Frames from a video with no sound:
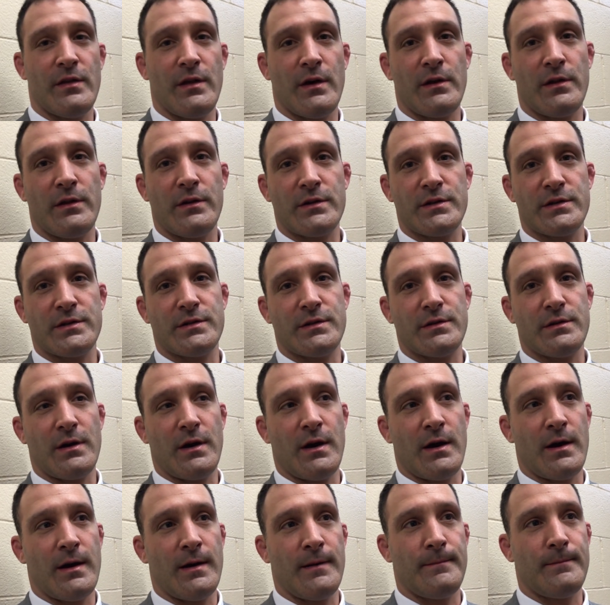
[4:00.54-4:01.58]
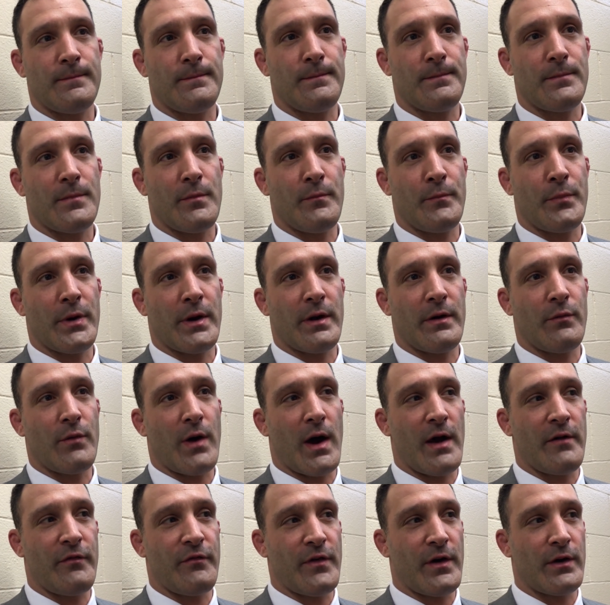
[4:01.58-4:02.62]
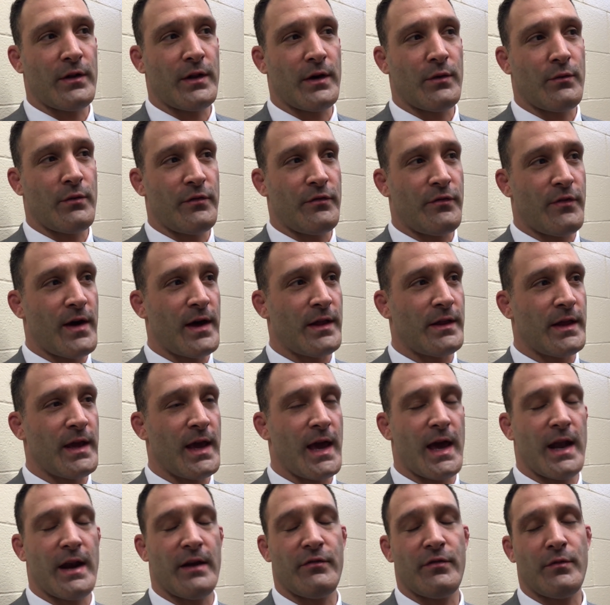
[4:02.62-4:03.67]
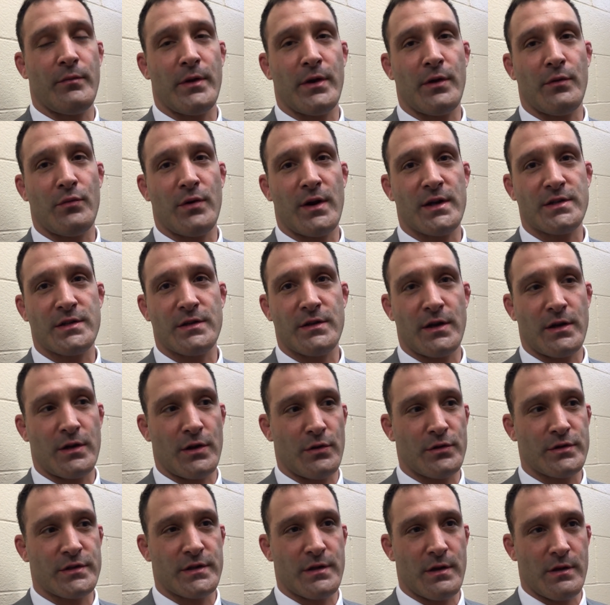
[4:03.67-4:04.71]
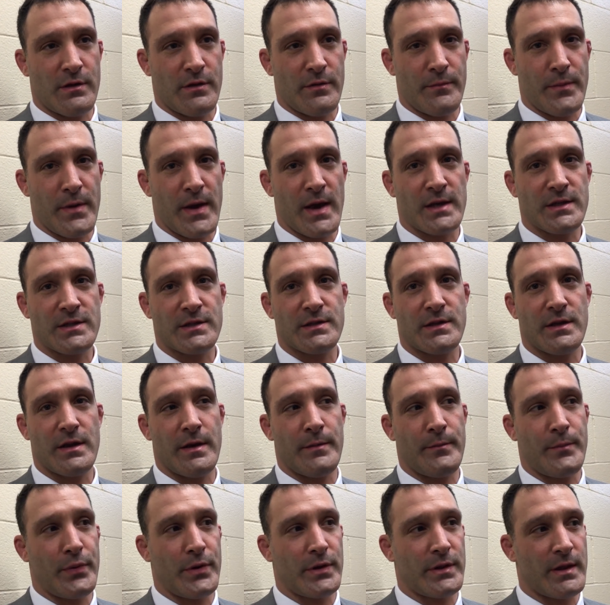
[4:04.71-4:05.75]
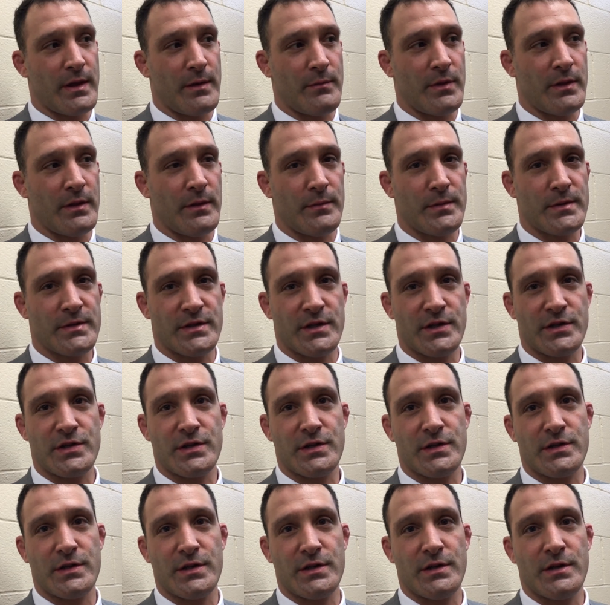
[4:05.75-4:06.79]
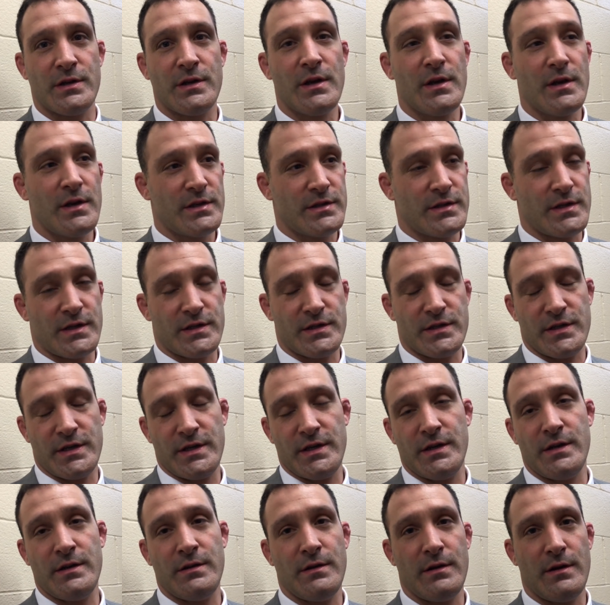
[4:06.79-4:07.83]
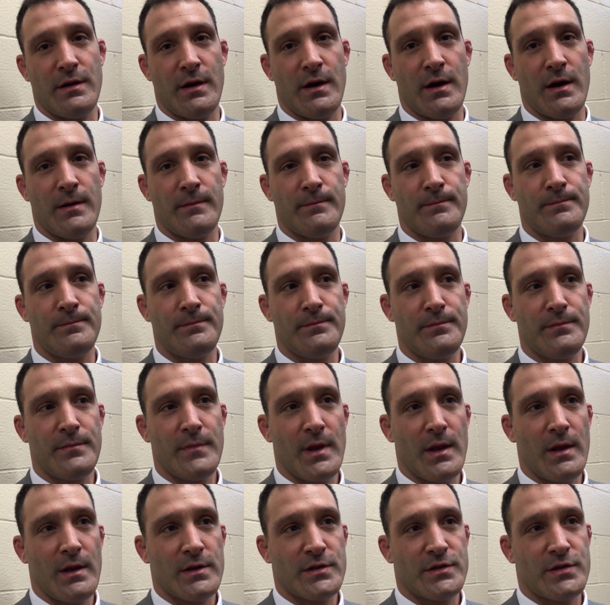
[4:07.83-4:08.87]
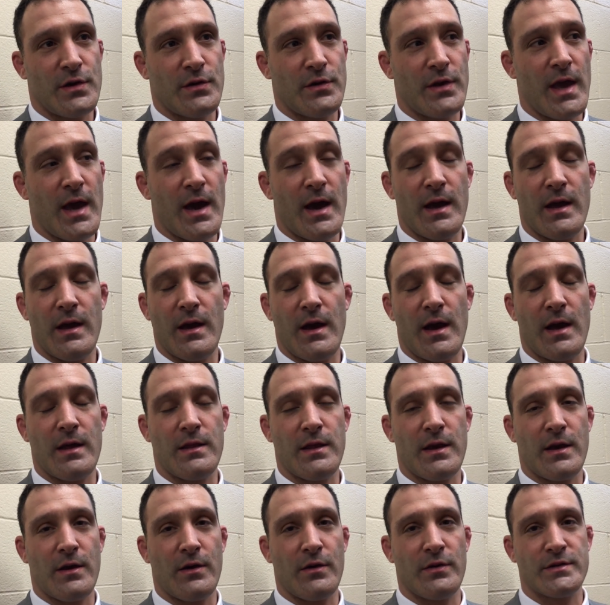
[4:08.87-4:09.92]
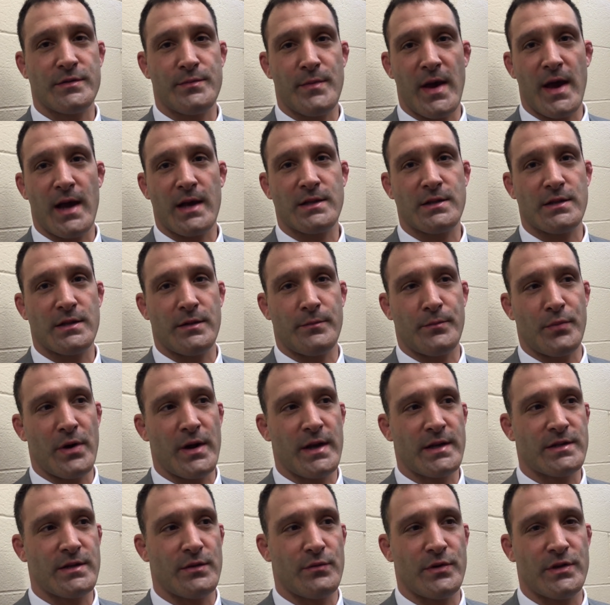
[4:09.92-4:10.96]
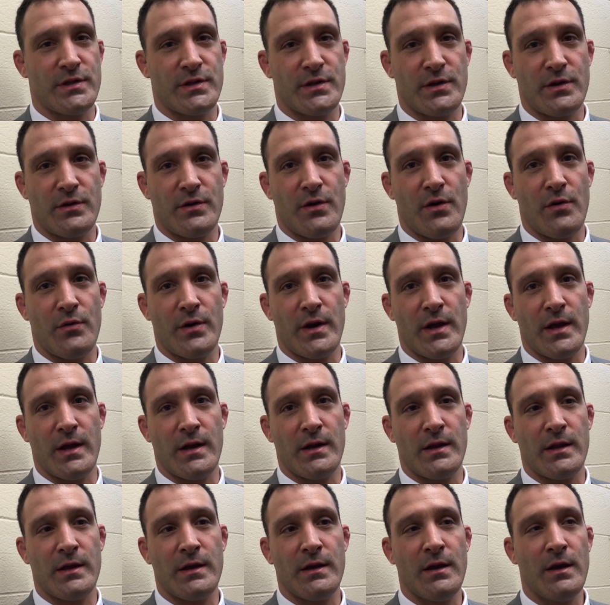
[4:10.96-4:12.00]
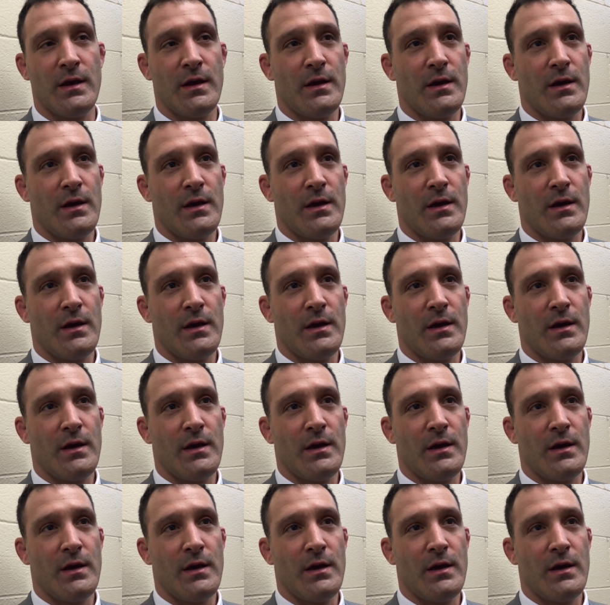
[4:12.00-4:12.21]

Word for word: than others, um, but I felt like we finally had everybody wrestling close to their best and put them in the position to succeed. Um, so yeah, I, I, think it goes back to the breaks that we took going to Italy.